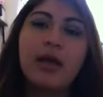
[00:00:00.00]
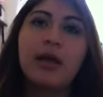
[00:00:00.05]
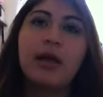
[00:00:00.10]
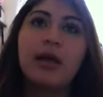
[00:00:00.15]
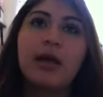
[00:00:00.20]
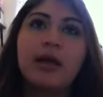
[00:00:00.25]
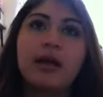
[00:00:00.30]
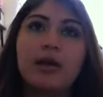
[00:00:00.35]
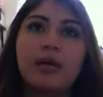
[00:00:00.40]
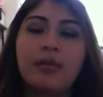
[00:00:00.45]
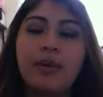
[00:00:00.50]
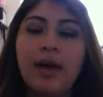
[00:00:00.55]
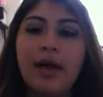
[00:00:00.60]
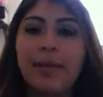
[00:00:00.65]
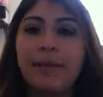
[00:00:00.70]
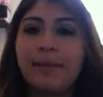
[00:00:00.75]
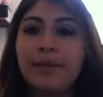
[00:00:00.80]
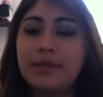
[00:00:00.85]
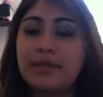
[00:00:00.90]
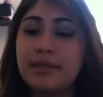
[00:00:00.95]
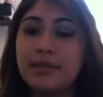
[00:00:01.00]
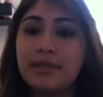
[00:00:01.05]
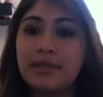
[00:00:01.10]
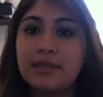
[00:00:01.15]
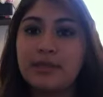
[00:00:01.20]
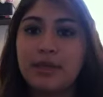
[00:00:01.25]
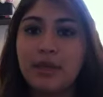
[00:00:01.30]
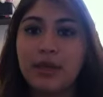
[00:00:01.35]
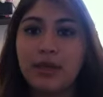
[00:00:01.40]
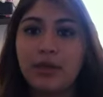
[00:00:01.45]
Uh, what happens
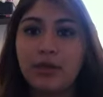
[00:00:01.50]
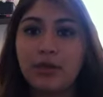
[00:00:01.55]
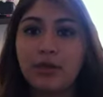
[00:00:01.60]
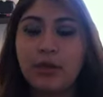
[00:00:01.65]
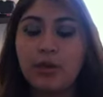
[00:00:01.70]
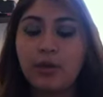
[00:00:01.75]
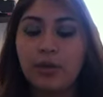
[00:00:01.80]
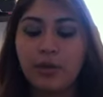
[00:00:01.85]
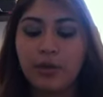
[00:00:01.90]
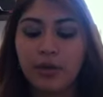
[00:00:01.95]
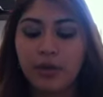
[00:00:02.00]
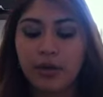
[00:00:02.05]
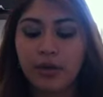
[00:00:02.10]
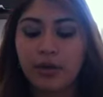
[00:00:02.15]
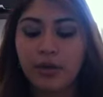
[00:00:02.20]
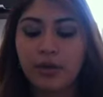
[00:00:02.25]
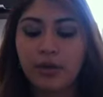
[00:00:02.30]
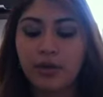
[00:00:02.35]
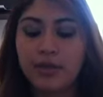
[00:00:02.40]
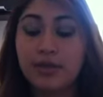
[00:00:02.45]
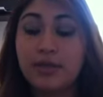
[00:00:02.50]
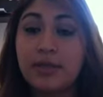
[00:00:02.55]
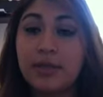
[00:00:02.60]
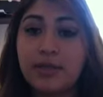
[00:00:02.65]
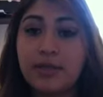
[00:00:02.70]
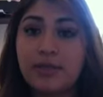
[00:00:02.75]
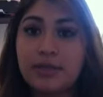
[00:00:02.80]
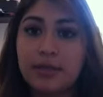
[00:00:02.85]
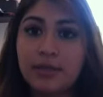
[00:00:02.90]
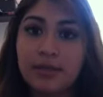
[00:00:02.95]
is that your uh,
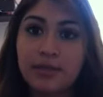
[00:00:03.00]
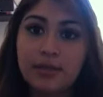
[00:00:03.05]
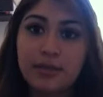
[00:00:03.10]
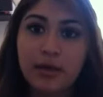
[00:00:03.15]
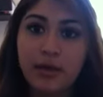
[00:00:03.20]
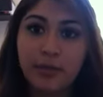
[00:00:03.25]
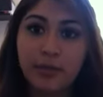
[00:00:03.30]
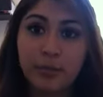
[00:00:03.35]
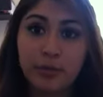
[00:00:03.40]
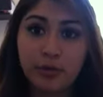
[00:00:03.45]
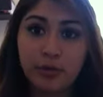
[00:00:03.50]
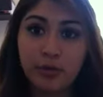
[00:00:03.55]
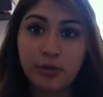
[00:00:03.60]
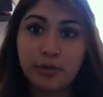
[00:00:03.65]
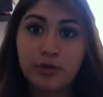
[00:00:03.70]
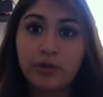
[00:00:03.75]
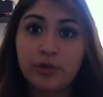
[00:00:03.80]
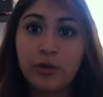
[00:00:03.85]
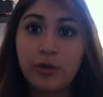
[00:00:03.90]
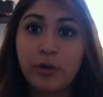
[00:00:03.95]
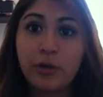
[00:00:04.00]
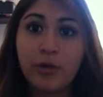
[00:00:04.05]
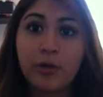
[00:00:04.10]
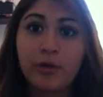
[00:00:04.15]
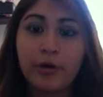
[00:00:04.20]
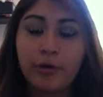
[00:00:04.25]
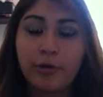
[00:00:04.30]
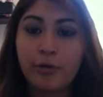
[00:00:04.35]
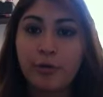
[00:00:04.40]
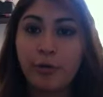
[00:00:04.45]
skin cells are producing
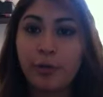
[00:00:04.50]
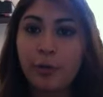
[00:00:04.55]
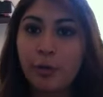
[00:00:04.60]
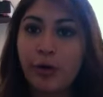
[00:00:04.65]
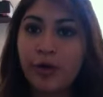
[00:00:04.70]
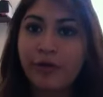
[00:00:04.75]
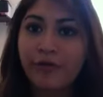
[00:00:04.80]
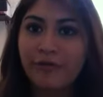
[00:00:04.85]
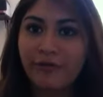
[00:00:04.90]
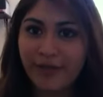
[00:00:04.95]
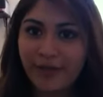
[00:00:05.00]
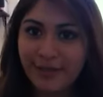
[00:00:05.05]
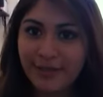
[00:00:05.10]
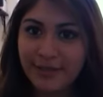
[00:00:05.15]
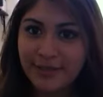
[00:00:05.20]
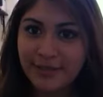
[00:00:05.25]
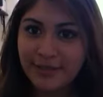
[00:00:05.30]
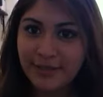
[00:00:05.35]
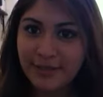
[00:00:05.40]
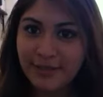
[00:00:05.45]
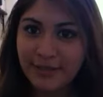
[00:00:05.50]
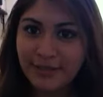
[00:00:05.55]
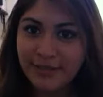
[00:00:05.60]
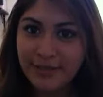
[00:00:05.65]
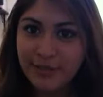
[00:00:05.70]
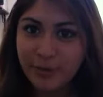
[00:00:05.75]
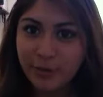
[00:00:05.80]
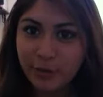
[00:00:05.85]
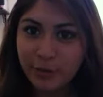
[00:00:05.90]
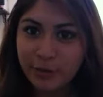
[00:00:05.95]
or growing faster than they're
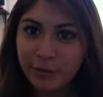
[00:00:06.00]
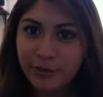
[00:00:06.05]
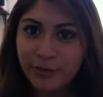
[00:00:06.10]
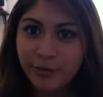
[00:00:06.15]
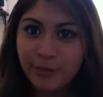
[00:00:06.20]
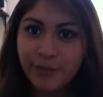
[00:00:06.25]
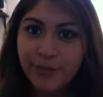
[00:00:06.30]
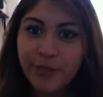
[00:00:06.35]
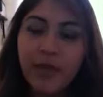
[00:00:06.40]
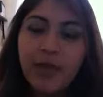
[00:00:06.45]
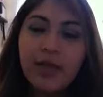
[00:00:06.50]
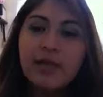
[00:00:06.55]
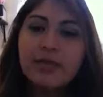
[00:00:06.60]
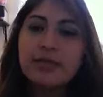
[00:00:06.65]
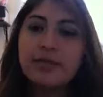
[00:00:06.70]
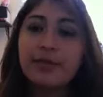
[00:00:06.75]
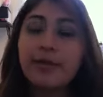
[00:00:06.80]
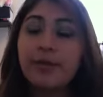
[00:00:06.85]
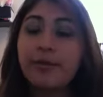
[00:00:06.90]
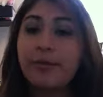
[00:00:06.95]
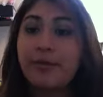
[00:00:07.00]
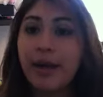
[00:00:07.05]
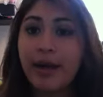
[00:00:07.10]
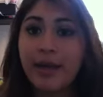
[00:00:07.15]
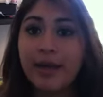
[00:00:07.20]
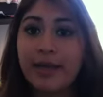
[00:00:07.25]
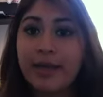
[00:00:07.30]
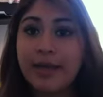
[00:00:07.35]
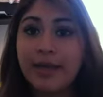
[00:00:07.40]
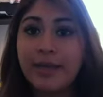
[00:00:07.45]
supposed to. So your
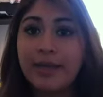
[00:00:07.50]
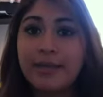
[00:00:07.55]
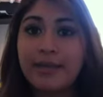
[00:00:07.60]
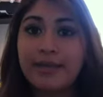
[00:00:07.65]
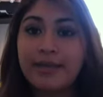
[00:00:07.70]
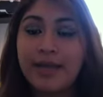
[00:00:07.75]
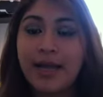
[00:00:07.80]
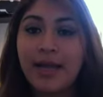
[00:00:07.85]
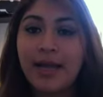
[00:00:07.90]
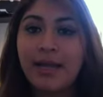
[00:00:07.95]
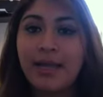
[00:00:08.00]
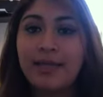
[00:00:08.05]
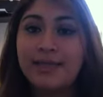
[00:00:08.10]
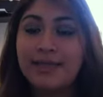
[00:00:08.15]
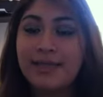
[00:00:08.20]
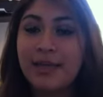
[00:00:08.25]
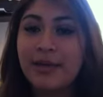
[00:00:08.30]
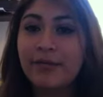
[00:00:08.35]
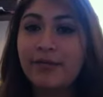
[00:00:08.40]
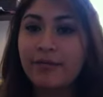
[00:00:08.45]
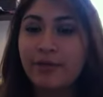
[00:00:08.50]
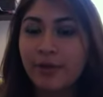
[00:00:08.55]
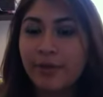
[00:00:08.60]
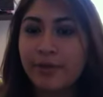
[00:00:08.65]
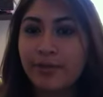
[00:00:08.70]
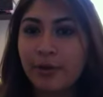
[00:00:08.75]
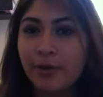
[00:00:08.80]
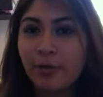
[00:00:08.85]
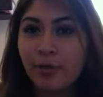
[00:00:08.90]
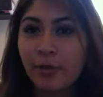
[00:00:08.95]
body is not, instead of them
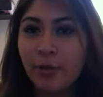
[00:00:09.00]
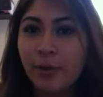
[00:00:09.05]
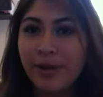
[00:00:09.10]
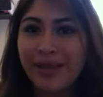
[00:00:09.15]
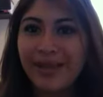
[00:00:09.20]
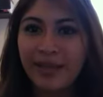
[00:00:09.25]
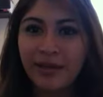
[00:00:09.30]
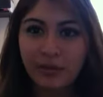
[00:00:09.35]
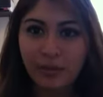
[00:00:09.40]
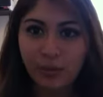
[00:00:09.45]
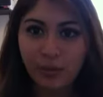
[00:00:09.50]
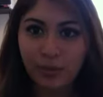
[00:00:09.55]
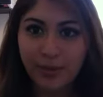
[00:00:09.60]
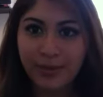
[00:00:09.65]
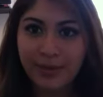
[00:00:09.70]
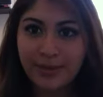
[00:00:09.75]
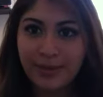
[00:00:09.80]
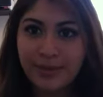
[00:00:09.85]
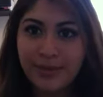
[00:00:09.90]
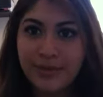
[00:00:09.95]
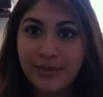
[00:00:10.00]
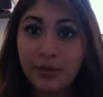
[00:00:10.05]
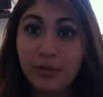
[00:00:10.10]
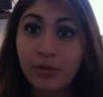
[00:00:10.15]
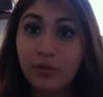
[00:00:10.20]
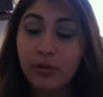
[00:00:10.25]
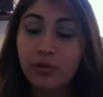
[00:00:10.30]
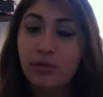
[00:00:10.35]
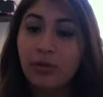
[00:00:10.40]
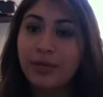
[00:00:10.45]
growing in weeks, they're
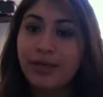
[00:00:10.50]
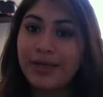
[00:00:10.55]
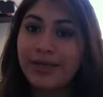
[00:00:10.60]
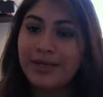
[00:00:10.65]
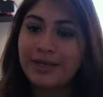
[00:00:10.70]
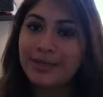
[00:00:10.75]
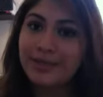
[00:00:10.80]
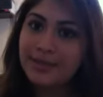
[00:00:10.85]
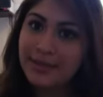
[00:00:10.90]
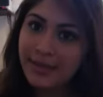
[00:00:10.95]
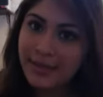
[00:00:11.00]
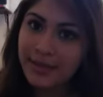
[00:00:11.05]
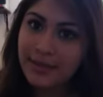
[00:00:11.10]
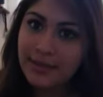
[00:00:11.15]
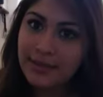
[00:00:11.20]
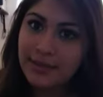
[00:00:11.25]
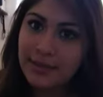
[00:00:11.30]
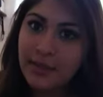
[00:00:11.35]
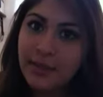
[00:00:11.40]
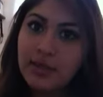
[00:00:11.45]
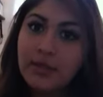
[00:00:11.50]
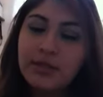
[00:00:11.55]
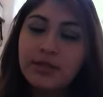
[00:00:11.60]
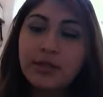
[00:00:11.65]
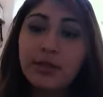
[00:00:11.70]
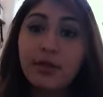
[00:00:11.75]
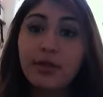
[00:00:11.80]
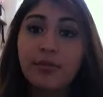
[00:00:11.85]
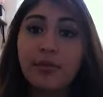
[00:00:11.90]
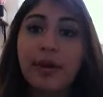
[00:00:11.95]
growing in days. So
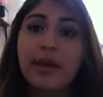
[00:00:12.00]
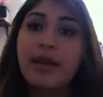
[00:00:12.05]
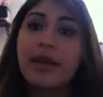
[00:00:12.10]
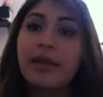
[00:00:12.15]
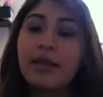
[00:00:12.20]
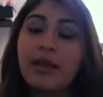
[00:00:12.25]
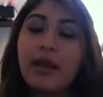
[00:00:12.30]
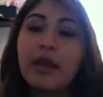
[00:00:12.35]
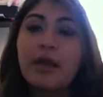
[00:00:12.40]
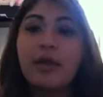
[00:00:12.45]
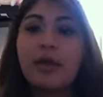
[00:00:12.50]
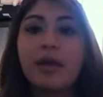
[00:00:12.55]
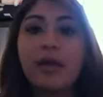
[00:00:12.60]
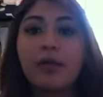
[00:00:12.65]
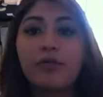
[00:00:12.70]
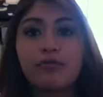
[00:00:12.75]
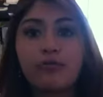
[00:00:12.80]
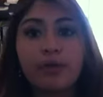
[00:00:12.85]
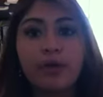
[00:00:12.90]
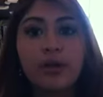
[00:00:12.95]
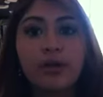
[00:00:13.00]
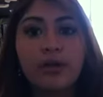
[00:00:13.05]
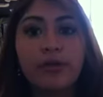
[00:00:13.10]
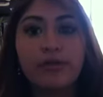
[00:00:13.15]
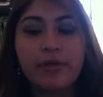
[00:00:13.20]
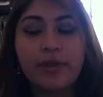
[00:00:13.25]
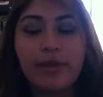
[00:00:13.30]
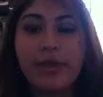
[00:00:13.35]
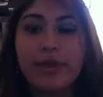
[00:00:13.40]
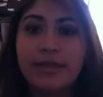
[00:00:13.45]
your body cannot get rid of
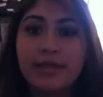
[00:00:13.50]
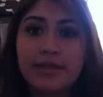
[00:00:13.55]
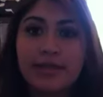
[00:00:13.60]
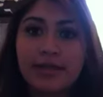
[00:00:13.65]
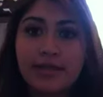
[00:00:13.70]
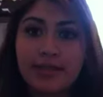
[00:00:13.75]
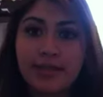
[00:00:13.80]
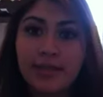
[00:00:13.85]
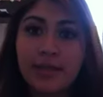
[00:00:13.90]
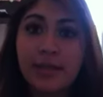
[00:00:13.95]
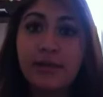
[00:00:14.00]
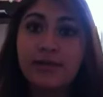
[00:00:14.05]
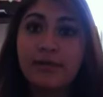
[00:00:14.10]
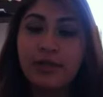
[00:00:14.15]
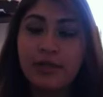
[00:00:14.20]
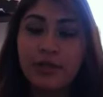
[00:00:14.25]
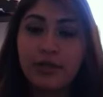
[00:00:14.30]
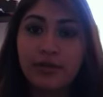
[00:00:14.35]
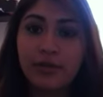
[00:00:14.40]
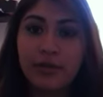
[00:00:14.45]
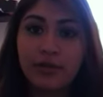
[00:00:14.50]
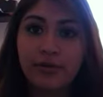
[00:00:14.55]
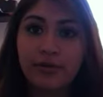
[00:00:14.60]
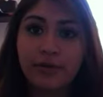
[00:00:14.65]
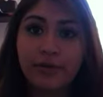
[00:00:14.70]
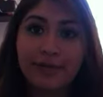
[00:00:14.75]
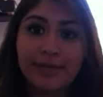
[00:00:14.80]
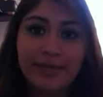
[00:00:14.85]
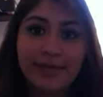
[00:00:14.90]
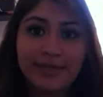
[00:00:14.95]
the excess of the, of the
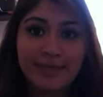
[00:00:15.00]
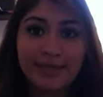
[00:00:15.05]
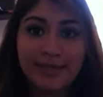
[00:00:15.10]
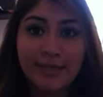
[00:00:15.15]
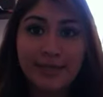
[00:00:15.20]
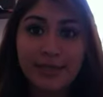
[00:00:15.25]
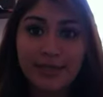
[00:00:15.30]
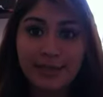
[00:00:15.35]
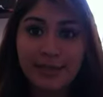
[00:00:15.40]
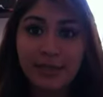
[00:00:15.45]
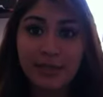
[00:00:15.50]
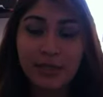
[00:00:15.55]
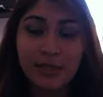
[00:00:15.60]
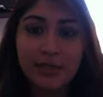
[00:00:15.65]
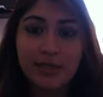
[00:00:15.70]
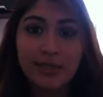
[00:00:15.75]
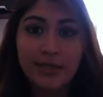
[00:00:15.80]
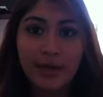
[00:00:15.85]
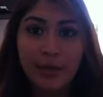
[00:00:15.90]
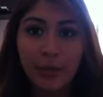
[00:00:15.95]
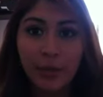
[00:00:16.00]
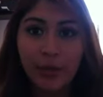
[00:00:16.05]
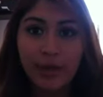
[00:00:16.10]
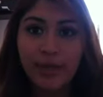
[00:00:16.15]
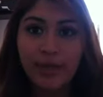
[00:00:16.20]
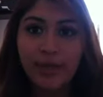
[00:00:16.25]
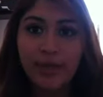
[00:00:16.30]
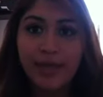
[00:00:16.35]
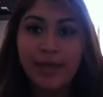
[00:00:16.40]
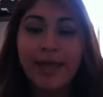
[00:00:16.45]
dead skin cells that
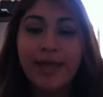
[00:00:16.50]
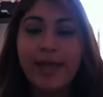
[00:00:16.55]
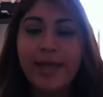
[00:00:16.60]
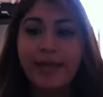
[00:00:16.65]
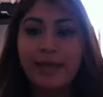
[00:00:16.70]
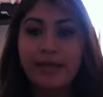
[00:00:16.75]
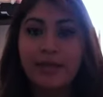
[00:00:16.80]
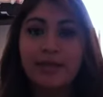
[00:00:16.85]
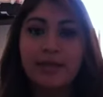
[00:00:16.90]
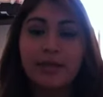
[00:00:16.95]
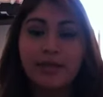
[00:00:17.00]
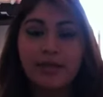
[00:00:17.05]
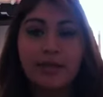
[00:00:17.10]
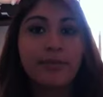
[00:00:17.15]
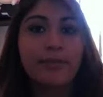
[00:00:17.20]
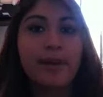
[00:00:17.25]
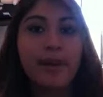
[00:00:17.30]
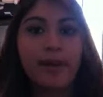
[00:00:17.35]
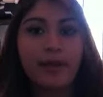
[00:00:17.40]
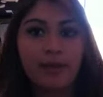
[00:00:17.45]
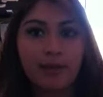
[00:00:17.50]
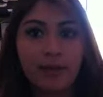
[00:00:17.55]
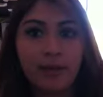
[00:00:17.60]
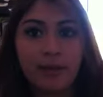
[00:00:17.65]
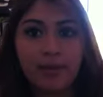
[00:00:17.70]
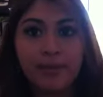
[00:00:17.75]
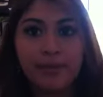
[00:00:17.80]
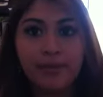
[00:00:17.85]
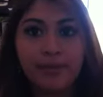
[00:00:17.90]
quickly and they start to pile up.